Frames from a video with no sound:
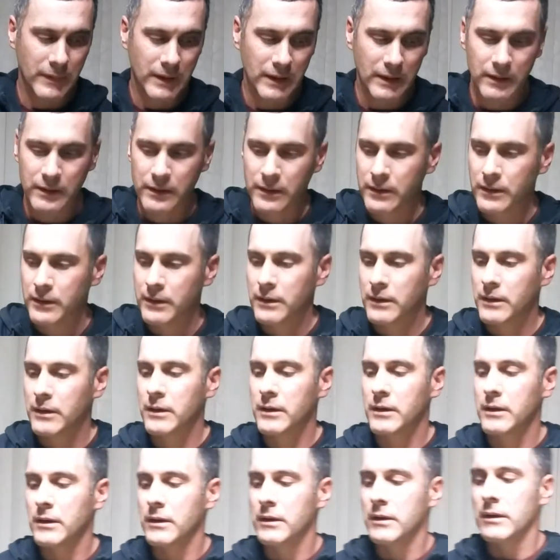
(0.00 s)

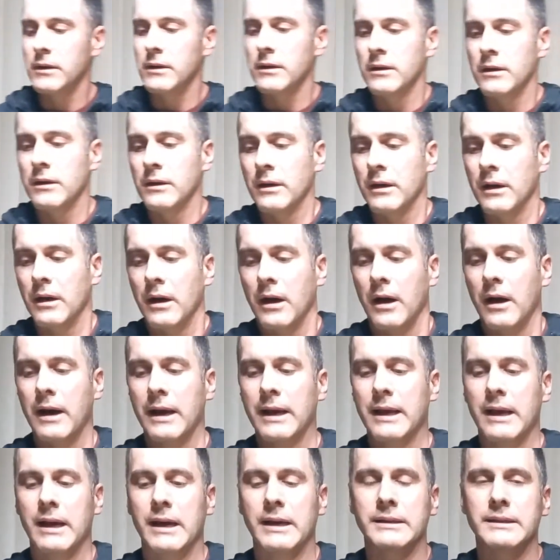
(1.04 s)

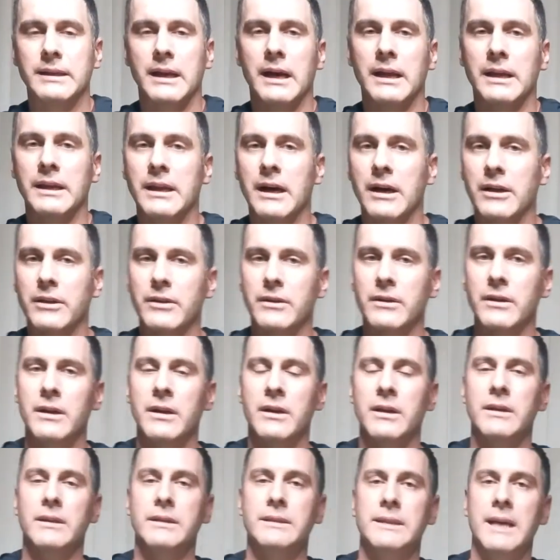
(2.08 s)
Alright guys, another
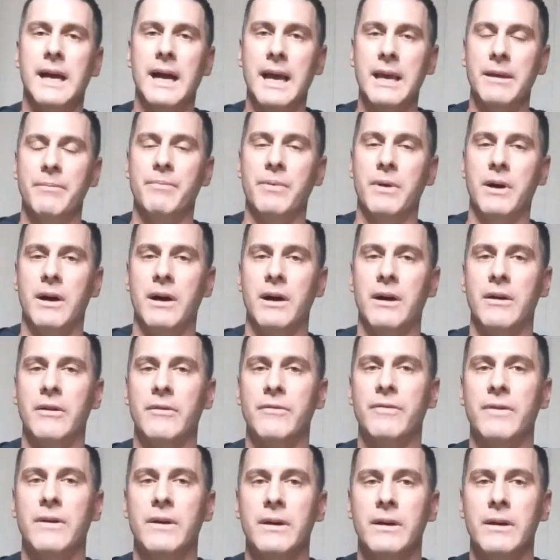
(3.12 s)
type
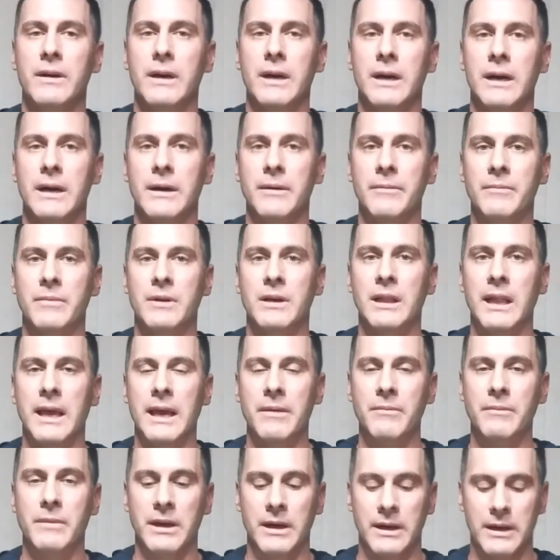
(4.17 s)
of
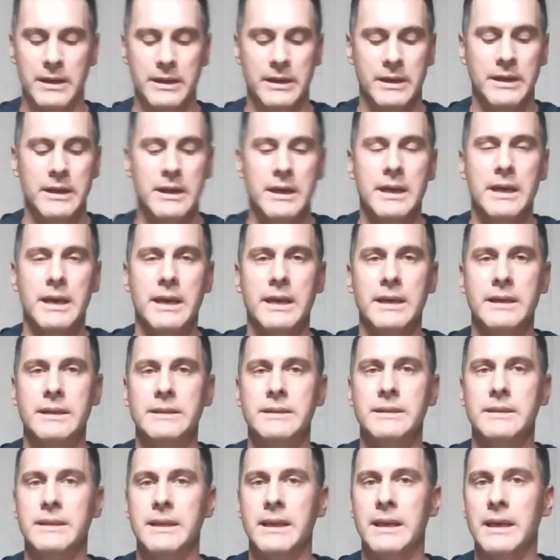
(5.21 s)
clam gun
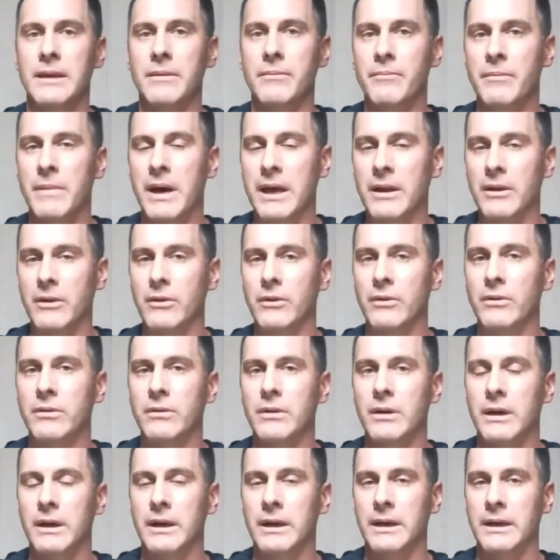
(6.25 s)
is the metal
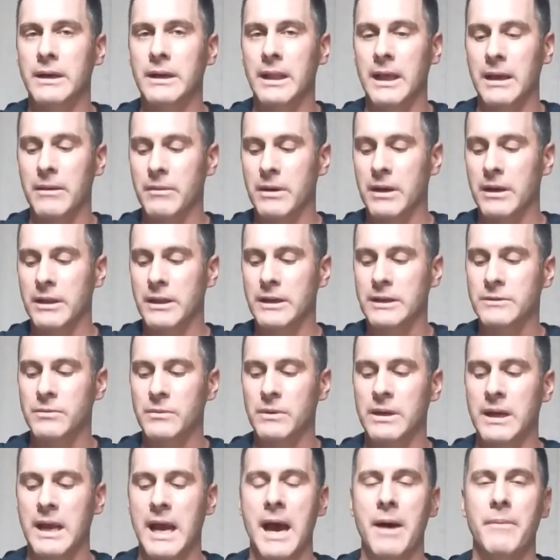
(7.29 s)
clam gun. This
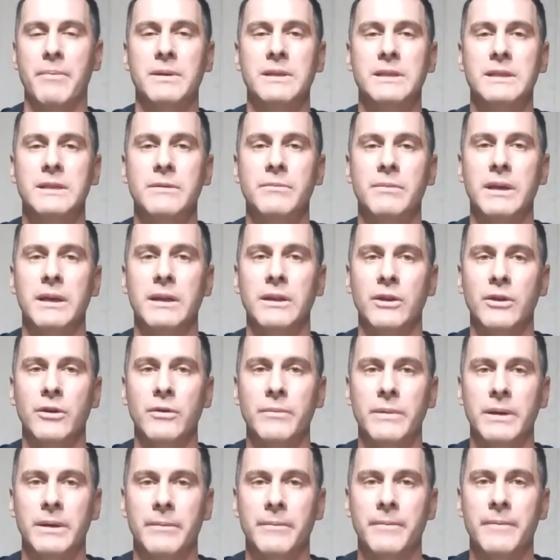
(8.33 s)
one happens to be
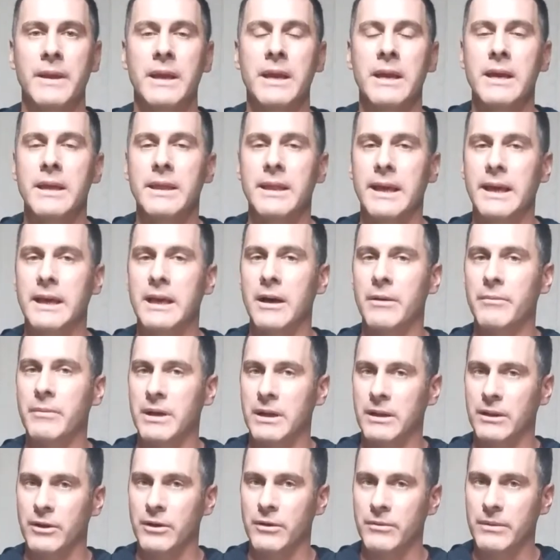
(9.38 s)
aluminum. They come
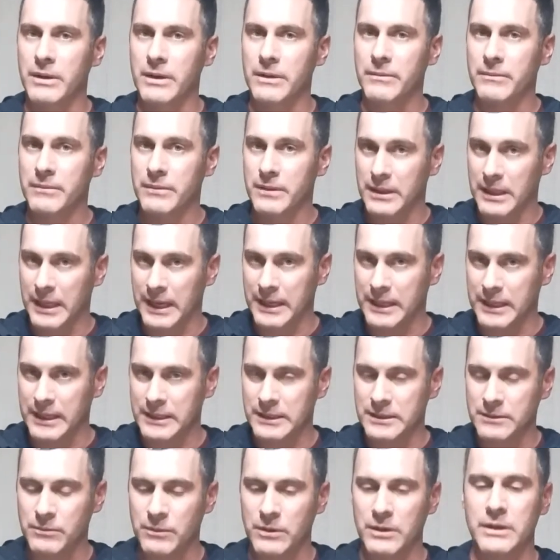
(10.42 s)
in aluminum like
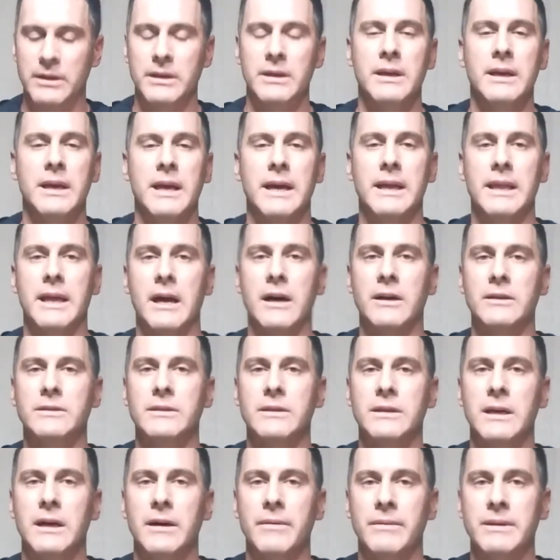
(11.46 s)
this one, and they also
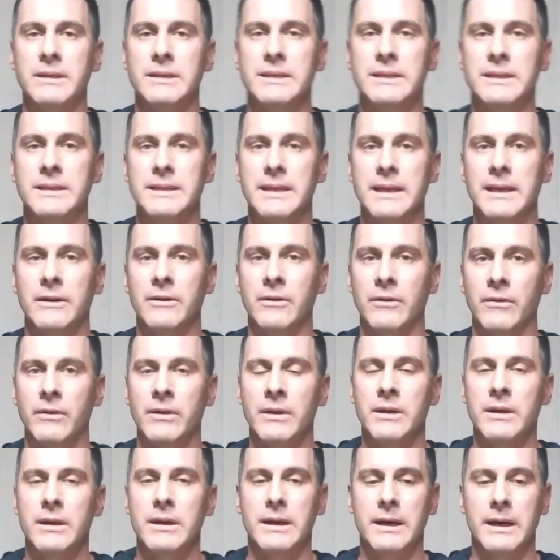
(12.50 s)
come in steel.
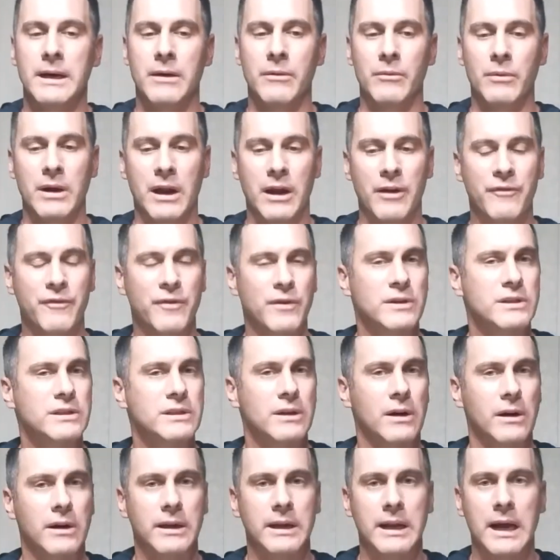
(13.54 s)
When I first
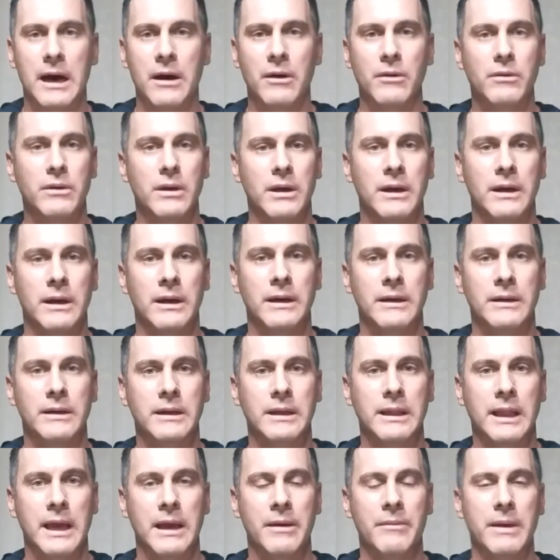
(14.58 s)
started out
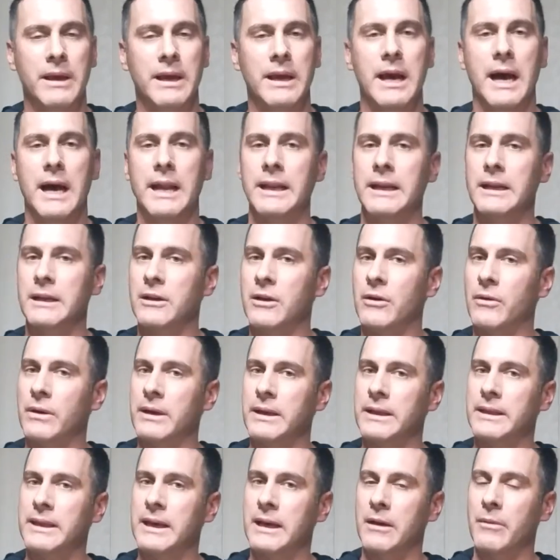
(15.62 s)
clamming, I didn't know
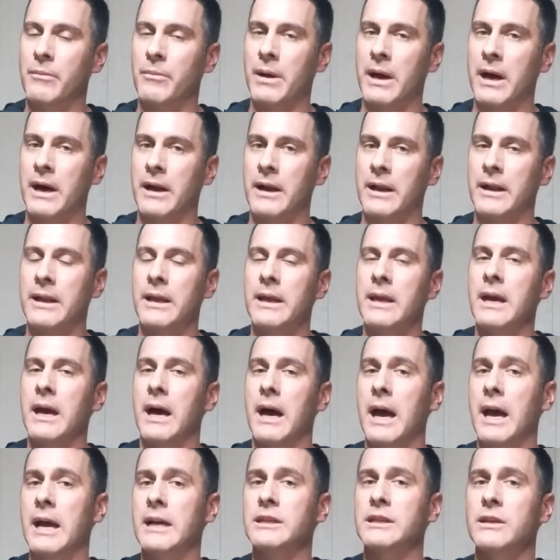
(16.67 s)
anything about it.
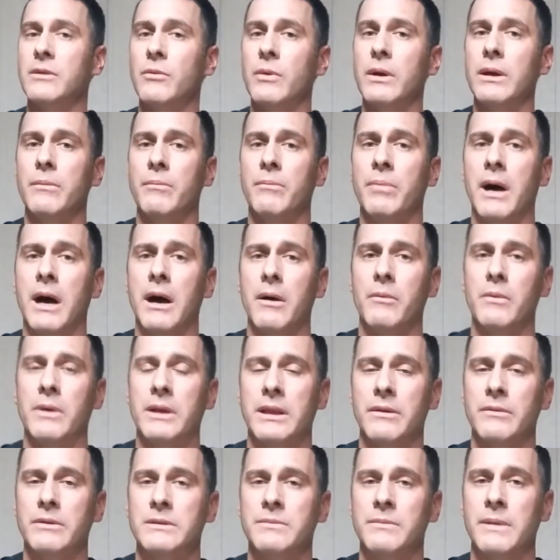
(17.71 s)
I actually went and bought
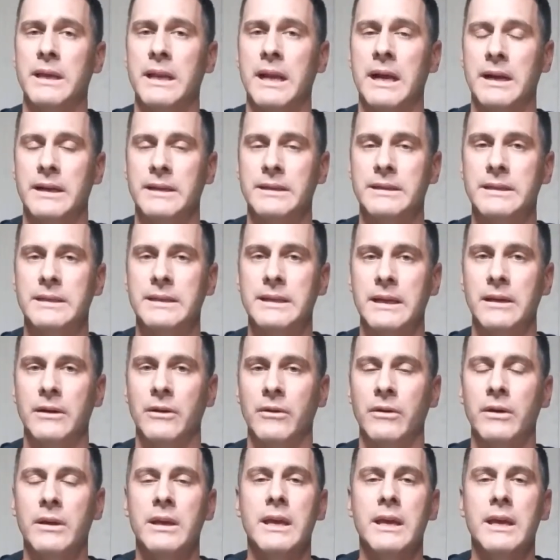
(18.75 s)
one that was made out of steel.